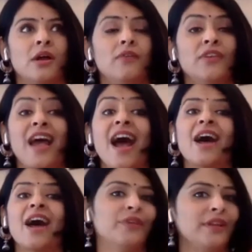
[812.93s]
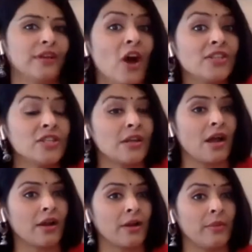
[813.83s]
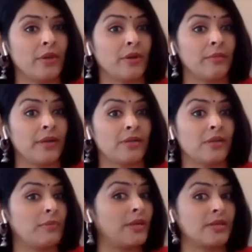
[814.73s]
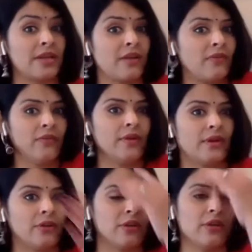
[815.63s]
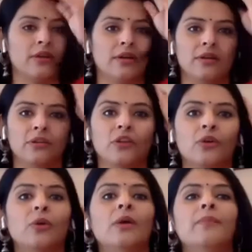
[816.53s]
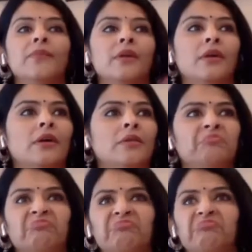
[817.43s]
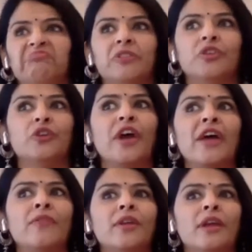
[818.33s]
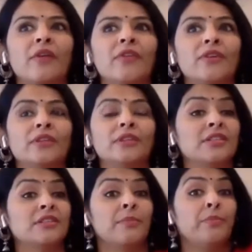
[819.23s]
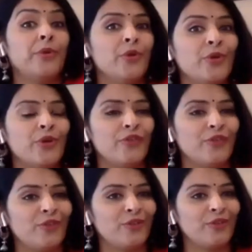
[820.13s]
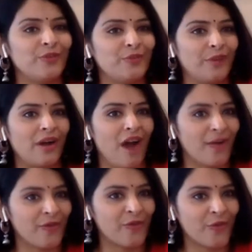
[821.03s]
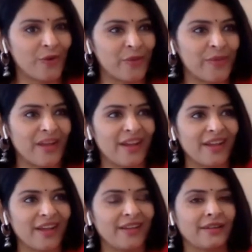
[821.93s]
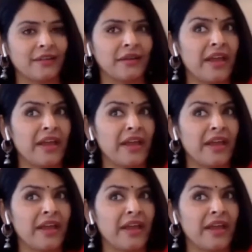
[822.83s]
we have in not just our community but but everywhere in uh, you know uh, you know every everyone thinks it's a beautiful uh, art form and